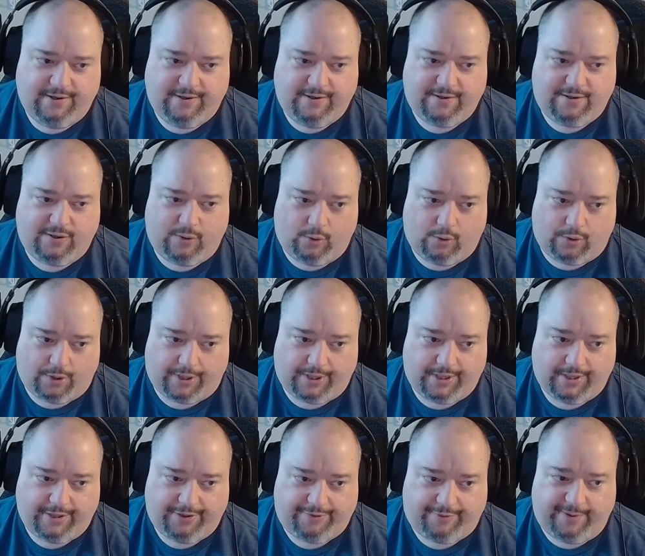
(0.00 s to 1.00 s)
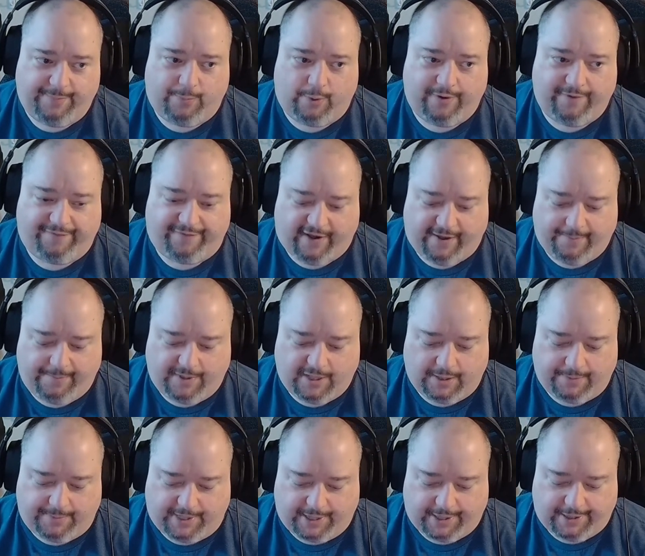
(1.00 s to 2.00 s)
cord, 3.5
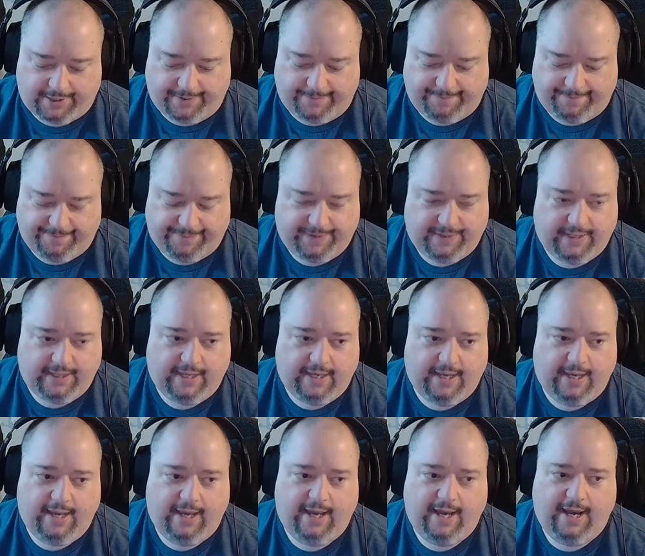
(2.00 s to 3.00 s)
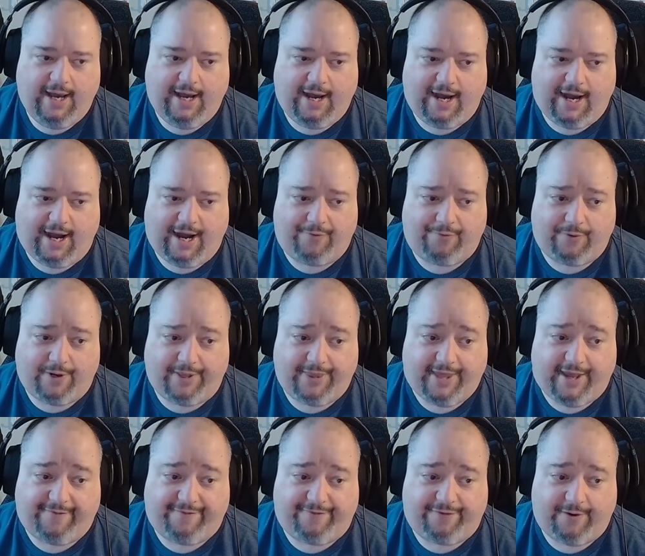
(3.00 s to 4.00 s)
millimeter. I run
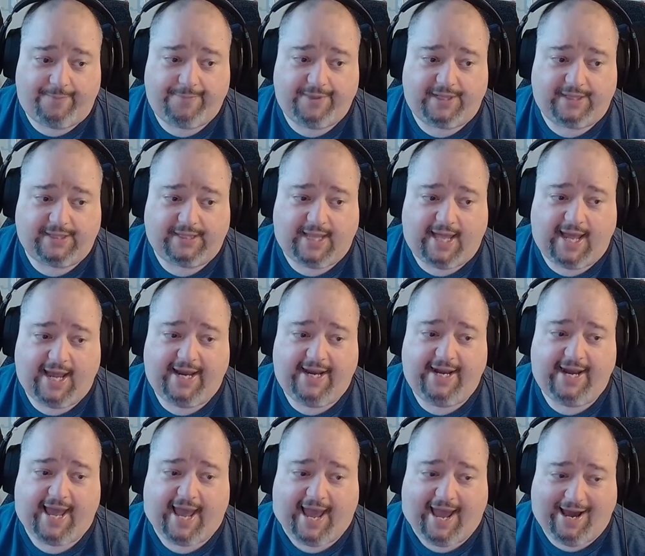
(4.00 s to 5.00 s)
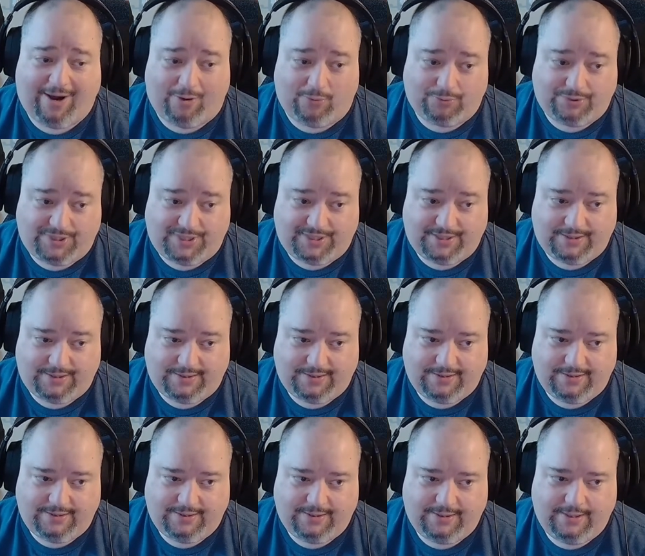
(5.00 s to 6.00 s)
that from the line out
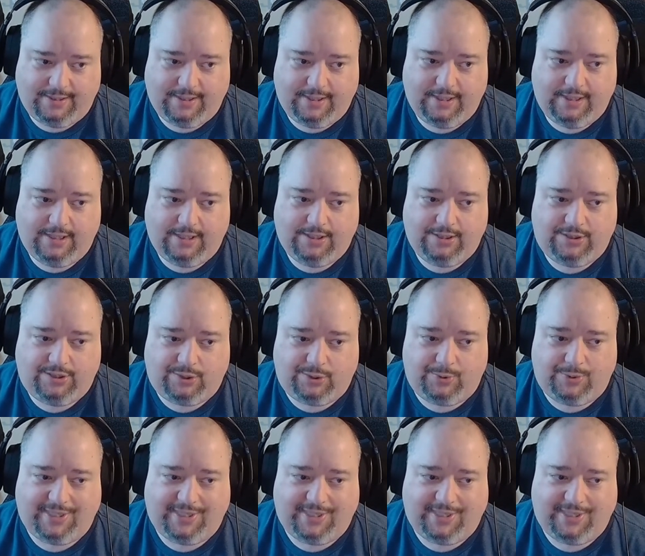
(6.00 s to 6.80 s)
to the